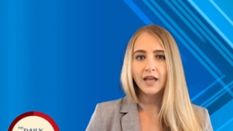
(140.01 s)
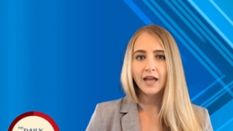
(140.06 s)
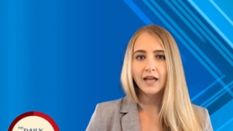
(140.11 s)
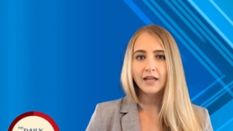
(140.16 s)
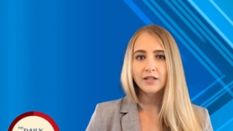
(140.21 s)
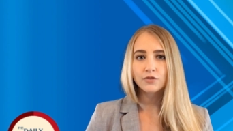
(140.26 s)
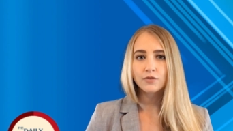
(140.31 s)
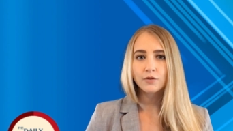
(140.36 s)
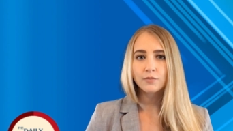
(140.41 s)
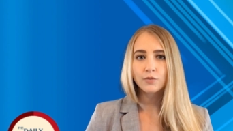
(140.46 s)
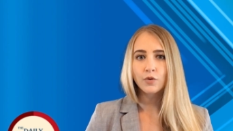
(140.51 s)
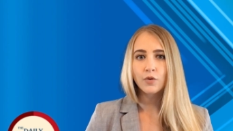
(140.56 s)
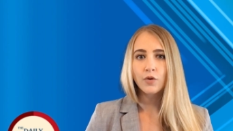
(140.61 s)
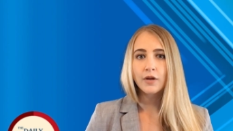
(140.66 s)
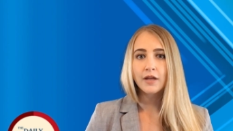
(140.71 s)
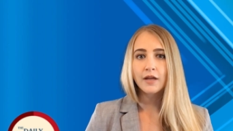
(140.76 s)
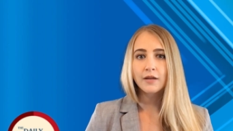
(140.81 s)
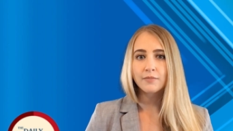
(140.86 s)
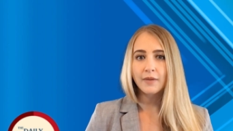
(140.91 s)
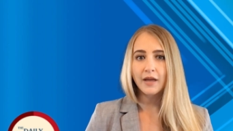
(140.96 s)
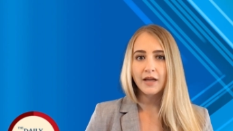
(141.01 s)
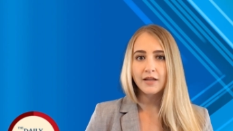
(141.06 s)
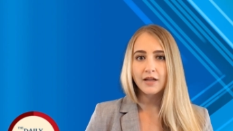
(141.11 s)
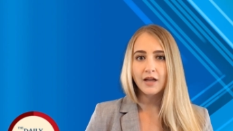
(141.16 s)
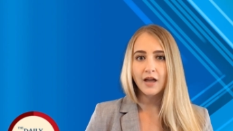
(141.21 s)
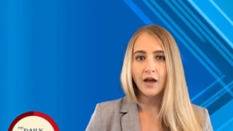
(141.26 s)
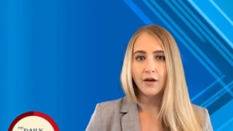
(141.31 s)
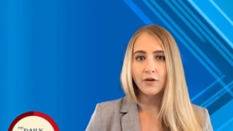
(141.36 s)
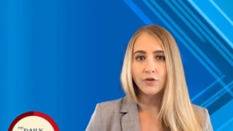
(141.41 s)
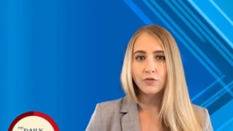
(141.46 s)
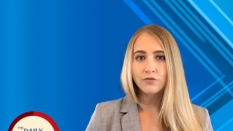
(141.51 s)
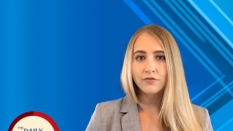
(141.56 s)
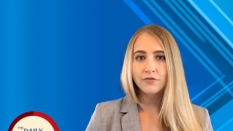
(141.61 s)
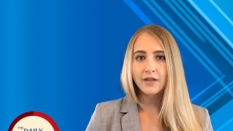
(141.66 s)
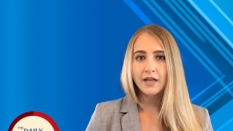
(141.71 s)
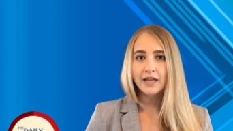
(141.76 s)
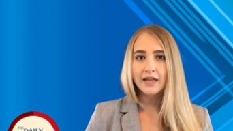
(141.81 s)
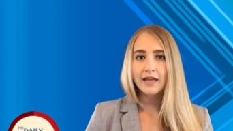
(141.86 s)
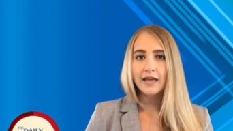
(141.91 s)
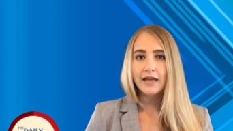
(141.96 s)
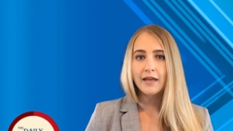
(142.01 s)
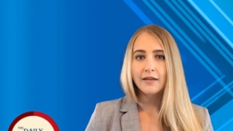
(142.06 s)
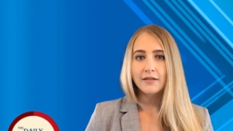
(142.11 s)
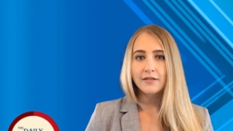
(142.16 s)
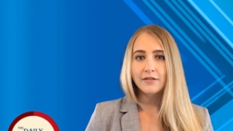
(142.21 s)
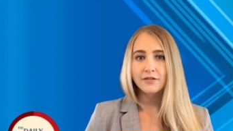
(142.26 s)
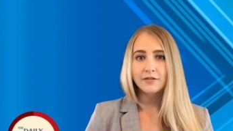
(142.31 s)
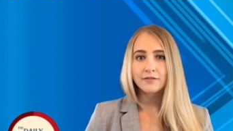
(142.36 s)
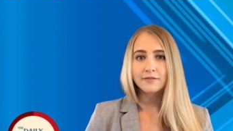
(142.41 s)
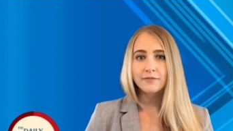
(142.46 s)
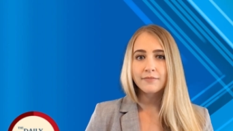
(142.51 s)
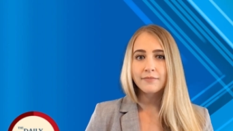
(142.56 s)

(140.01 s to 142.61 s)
as reported by Yahoo Finance.